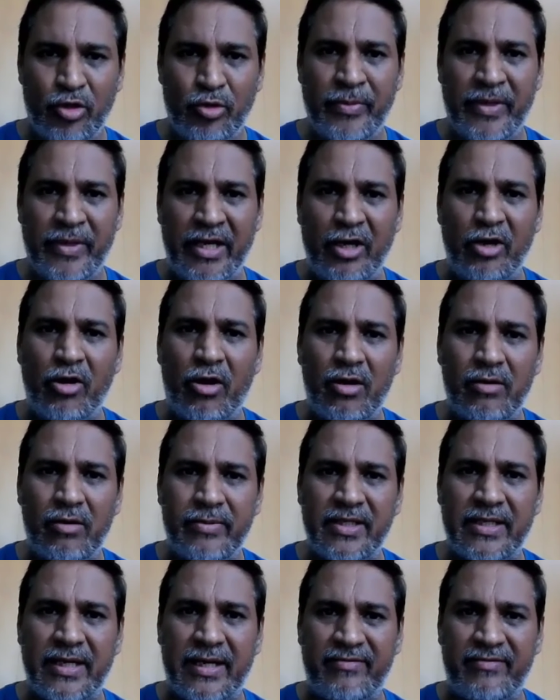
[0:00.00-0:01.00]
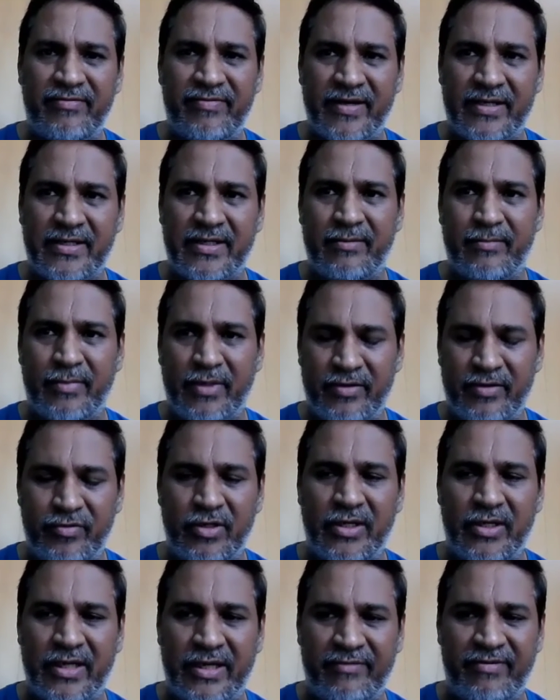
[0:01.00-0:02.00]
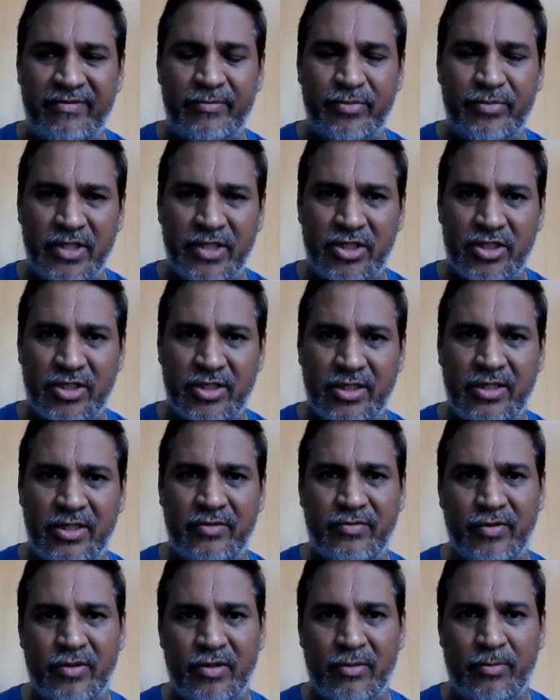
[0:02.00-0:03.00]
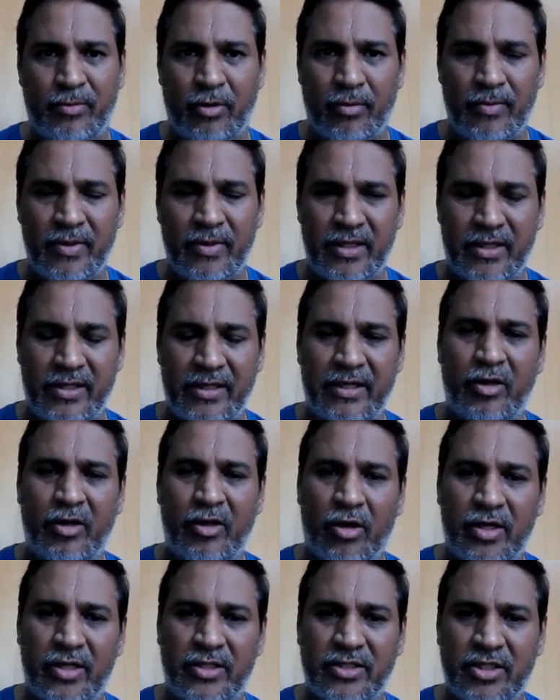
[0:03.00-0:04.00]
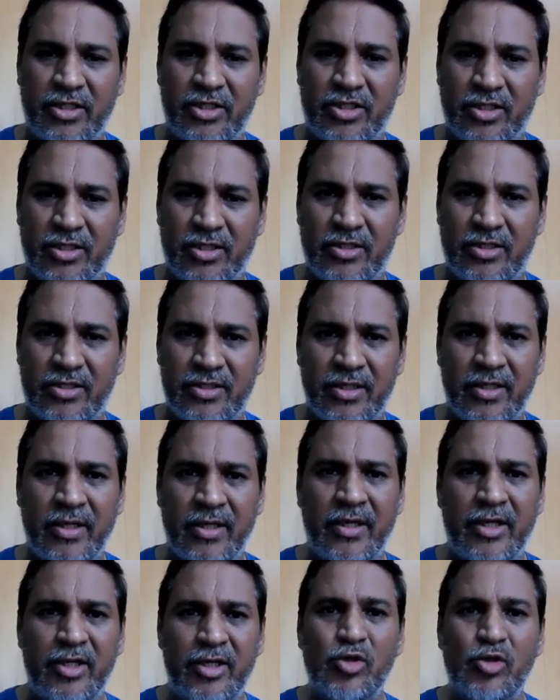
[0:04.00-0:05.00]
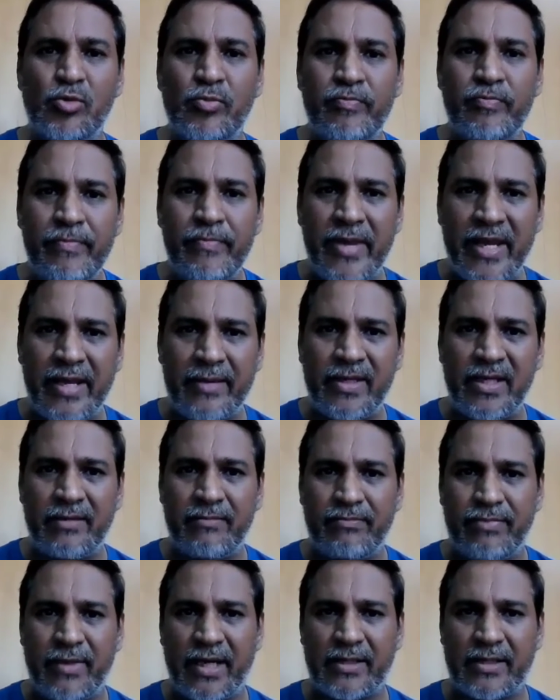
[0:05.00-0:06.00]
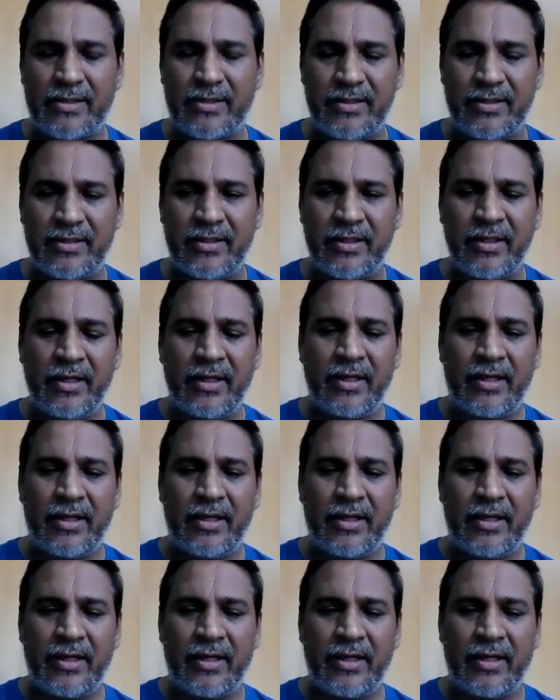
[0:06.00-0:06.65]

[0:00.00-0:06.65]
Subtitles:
you may not be that affected. But if you're in FMCG and if you're probably in non-essentials, you may be impacted.